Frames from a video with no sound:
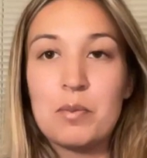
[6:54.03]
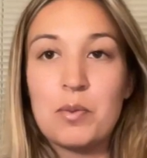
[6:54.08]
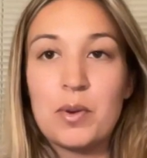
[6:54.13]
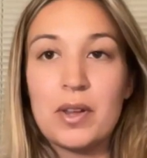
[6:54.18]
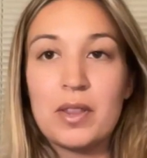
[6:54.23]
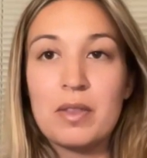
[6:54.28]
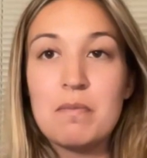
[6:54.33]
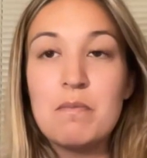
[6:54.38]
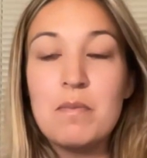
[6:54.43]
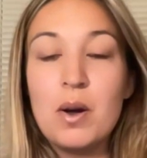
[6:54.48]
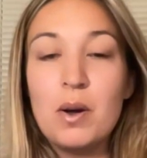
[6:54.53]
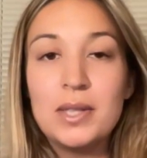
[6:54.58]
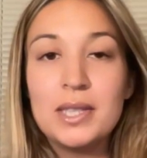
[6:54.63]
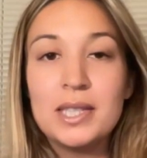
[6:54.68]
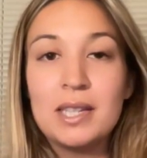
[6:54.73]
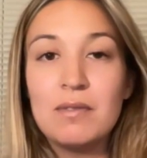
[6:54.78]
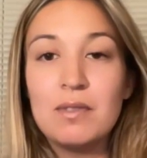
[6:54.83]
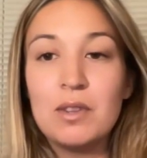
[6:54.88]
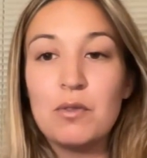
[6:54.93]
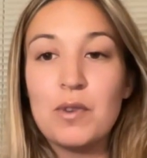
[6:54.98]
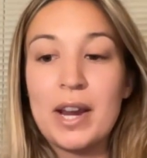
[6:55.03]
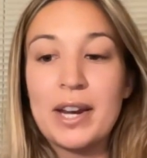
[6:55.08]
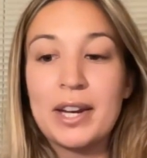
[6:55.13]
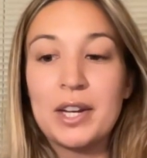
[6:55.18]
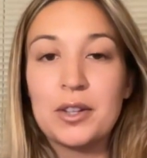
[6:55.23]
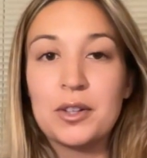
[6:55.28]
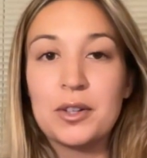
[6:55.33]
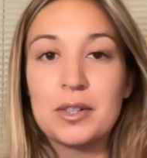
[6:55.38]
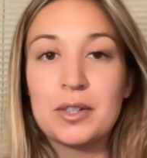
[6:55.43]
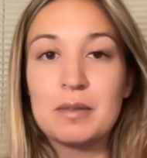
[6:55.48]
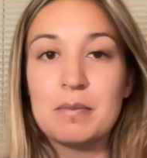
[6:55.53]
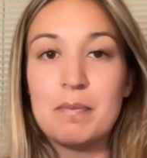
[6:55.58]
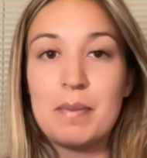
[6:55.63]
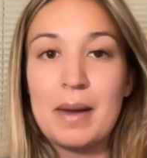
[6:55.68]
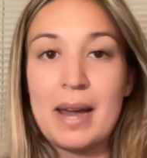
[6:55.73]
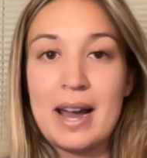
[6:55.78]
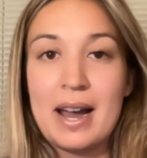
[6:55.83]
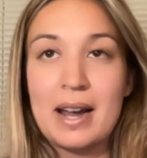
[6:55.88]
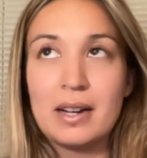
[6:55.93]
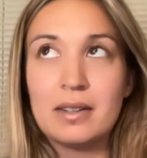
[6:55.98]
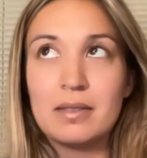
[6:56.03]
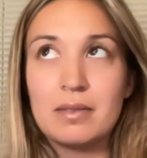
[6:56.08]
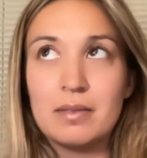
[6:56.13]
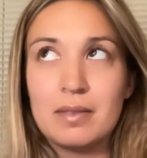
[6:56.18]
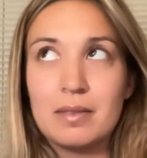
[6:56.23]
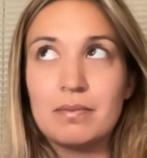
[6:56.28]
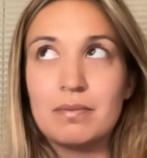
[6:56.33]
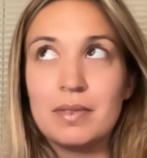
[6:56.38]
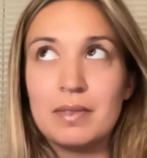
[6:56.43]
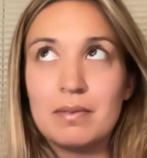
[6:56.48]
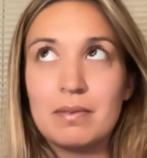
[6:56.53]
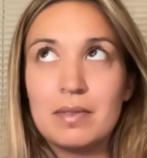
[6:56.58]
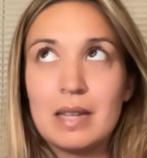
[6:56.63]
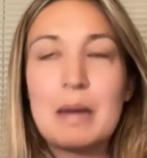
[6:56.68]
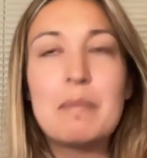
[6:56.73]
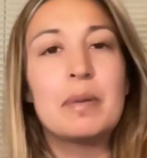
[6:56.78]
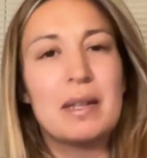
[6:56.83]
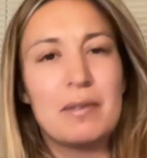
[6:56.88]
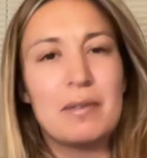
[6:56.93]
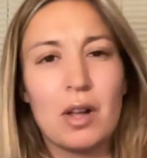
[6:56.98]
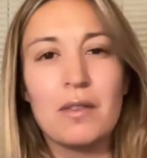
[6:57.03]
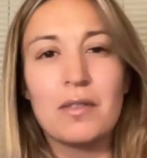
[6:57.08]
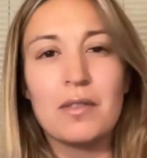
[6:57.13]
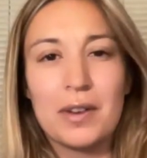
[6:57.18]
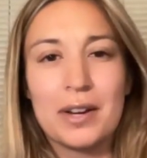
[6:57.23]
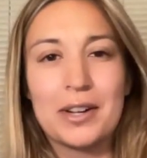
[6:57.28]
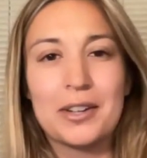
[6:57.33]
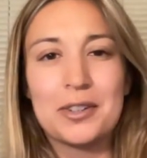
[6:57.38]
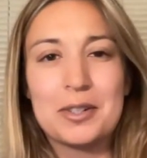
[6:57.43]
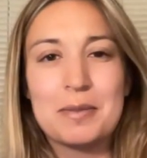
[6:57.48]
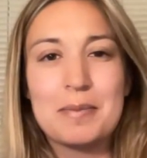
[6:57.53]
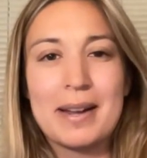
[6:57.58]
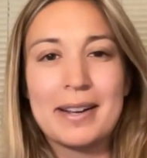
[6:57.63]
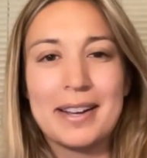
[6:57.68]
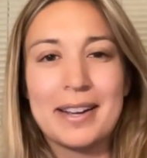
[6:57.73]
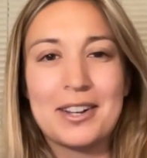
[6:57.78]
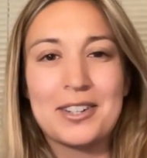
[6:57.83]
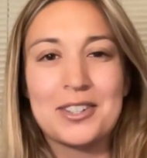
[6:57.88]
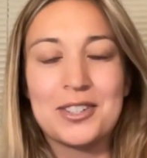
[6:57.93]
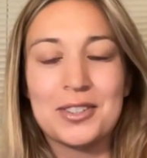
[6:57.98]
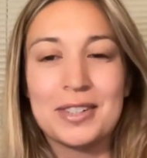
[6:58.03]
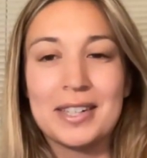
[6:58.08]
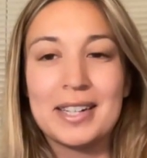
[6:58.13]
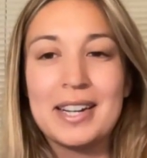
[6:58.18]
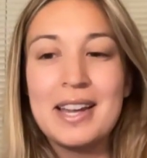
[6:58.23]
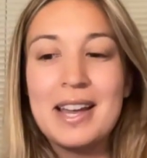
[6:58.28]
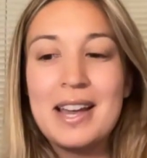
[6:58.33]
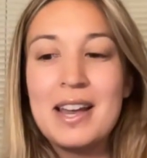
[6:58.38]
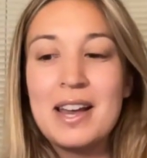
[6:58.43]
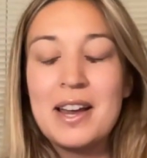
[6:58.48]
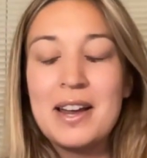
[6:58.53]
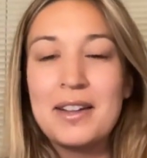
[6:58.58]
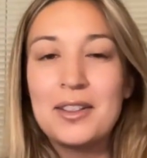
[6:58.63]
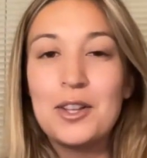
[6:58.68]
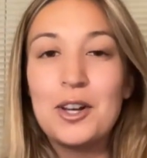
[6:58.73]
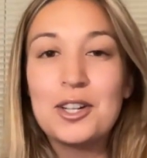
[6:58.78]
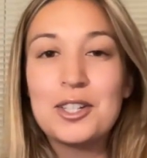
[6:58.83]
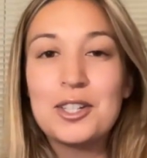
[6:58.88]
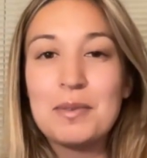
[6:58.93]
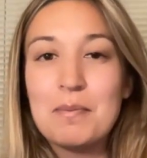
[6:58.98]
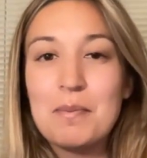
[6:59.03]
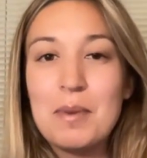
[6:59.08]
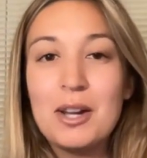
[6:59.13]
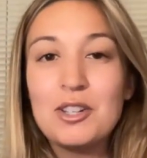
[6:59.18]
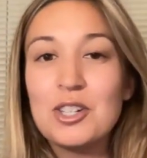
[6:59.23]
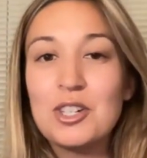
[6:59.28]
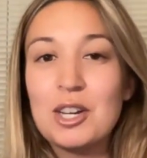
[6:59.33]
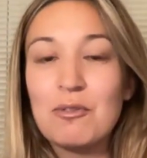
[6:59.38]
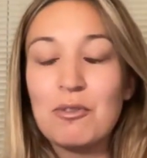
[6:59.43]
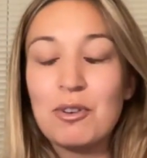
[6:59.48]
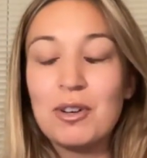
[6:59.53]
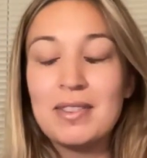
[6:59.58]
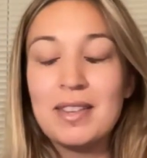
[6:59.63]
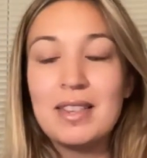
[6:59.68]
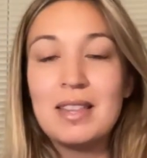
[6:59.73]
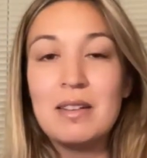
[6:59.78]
with most of the regulars back, I believe all of the regulars back actually, looked much different than